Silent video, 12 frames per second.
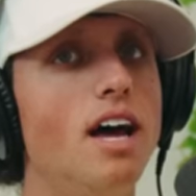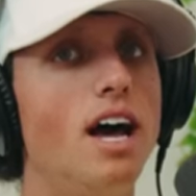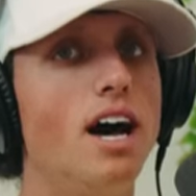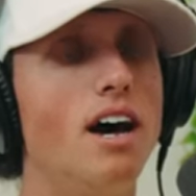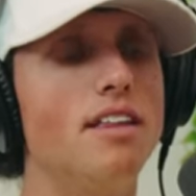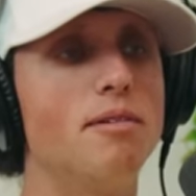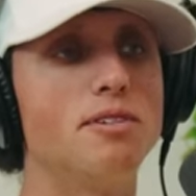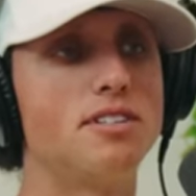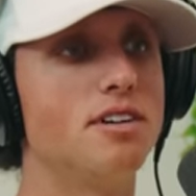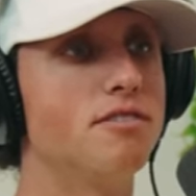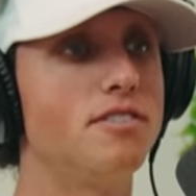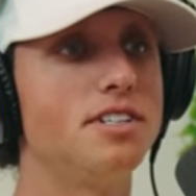Uh, they went to
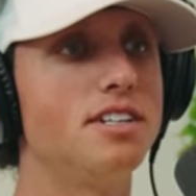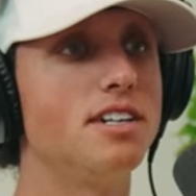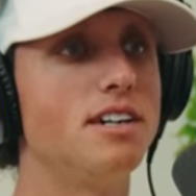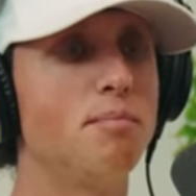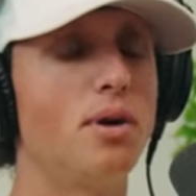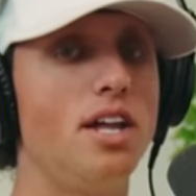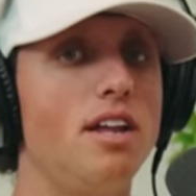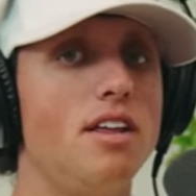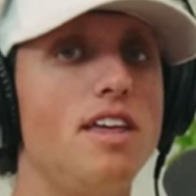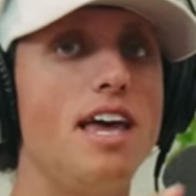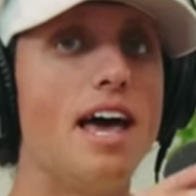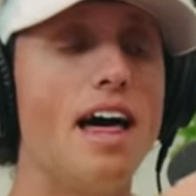go fishing, but
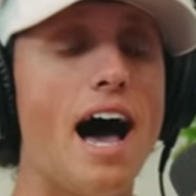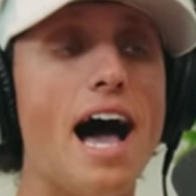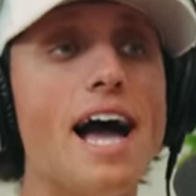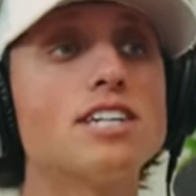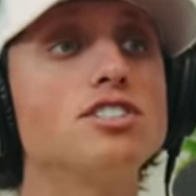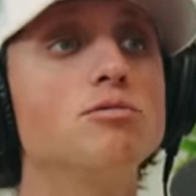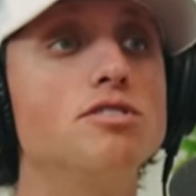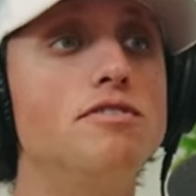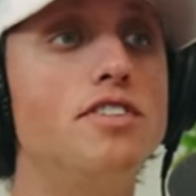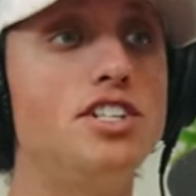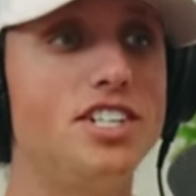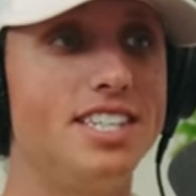I actually was
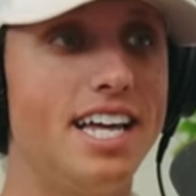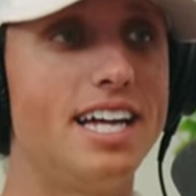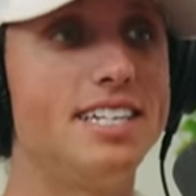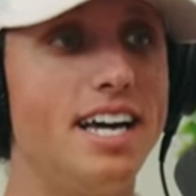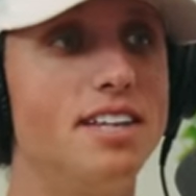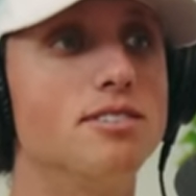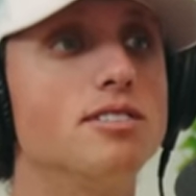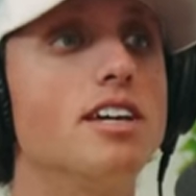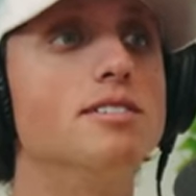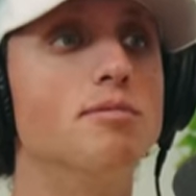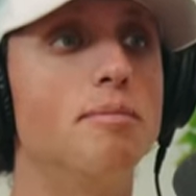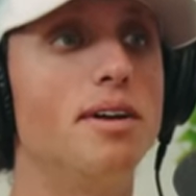fishing that day. Those
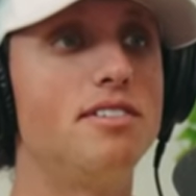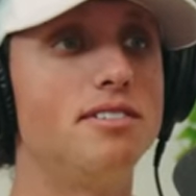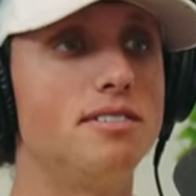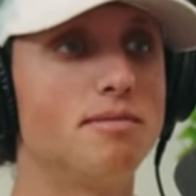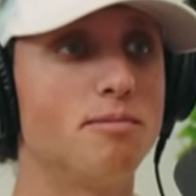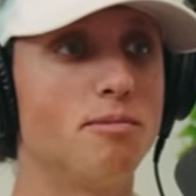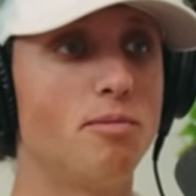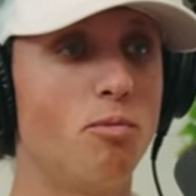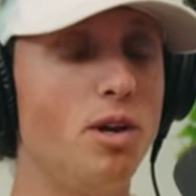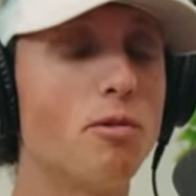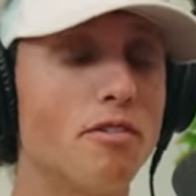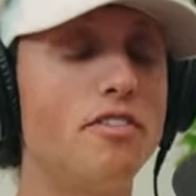kids went miss.
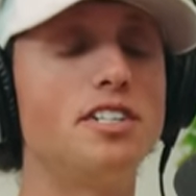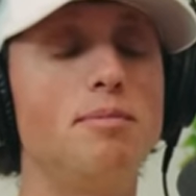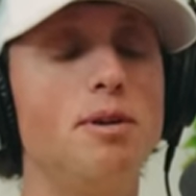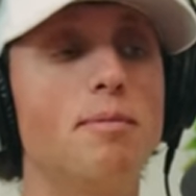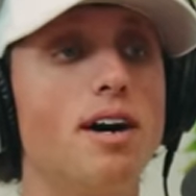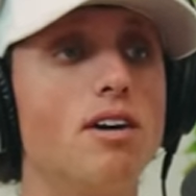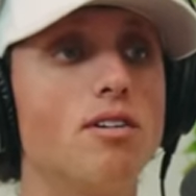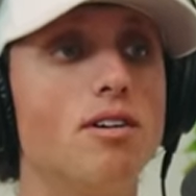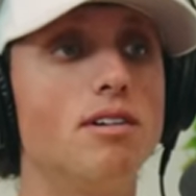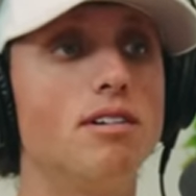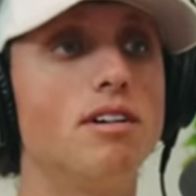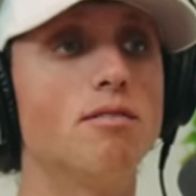We were fishing. Me and my
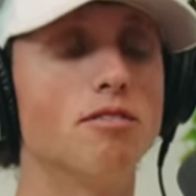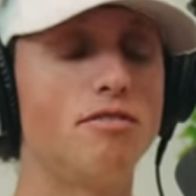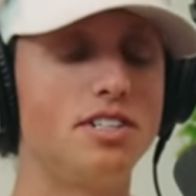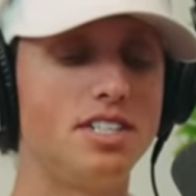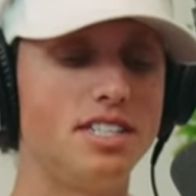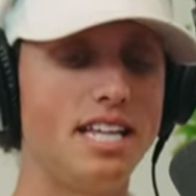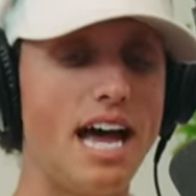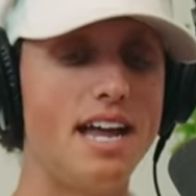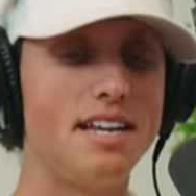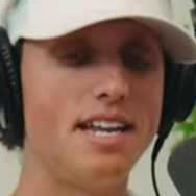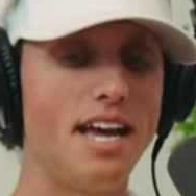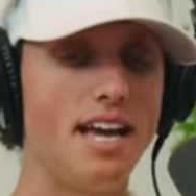uncle were fishing
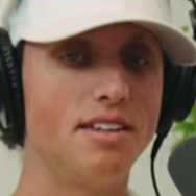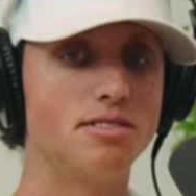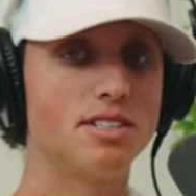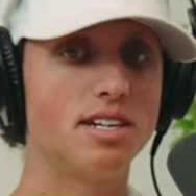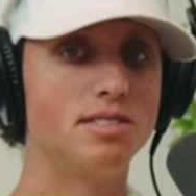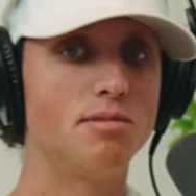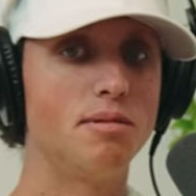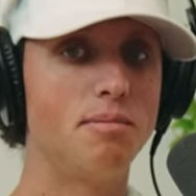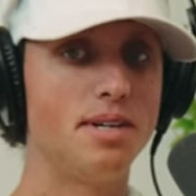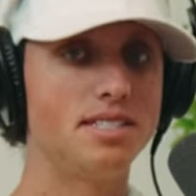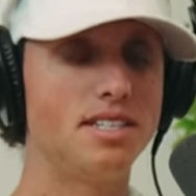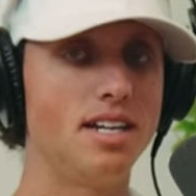that day. Those kids went
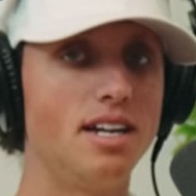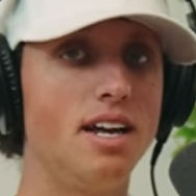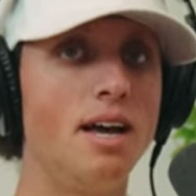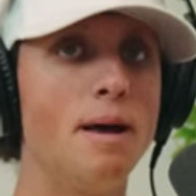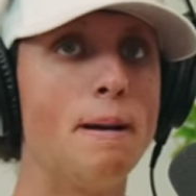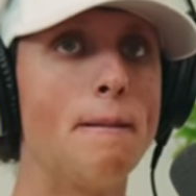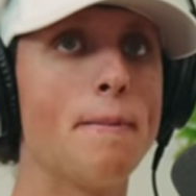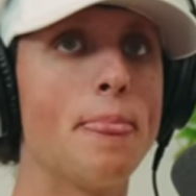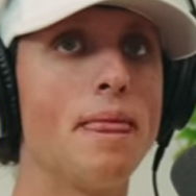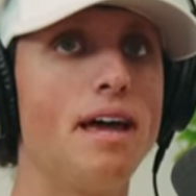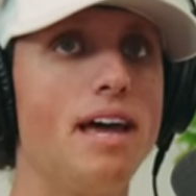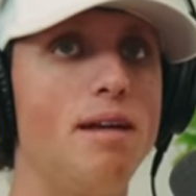missing,
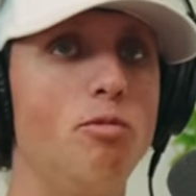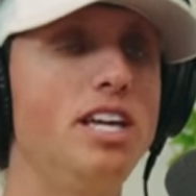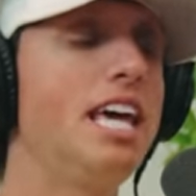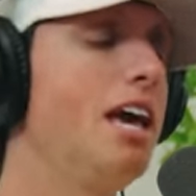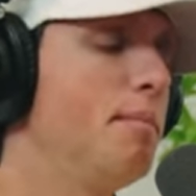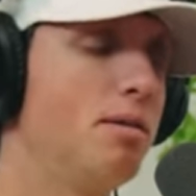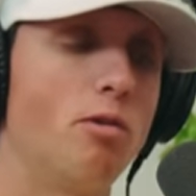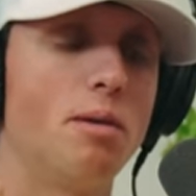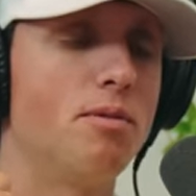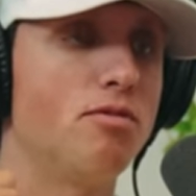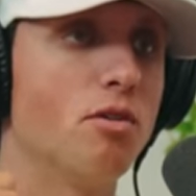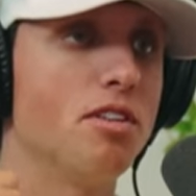and we came in way
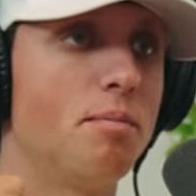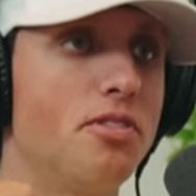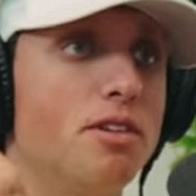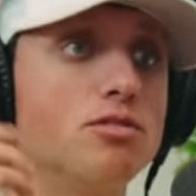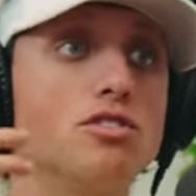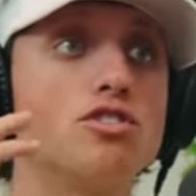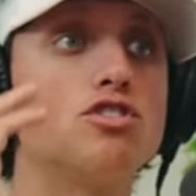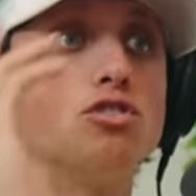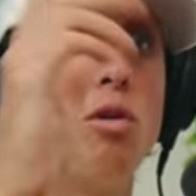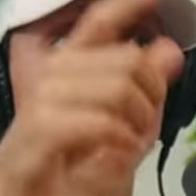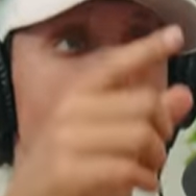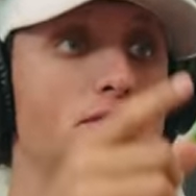before them. But there was a
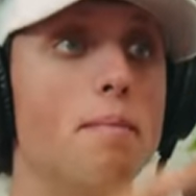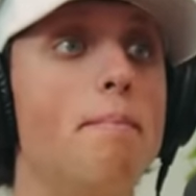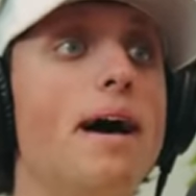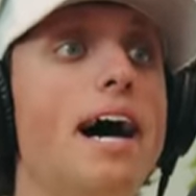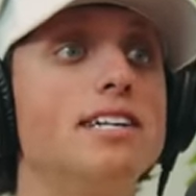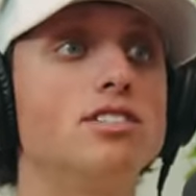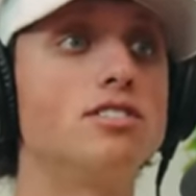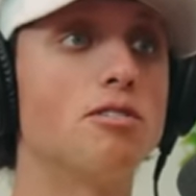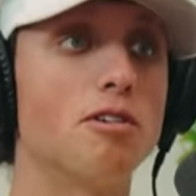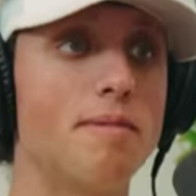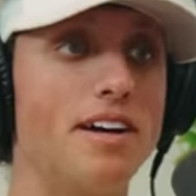storm. There was a bad storm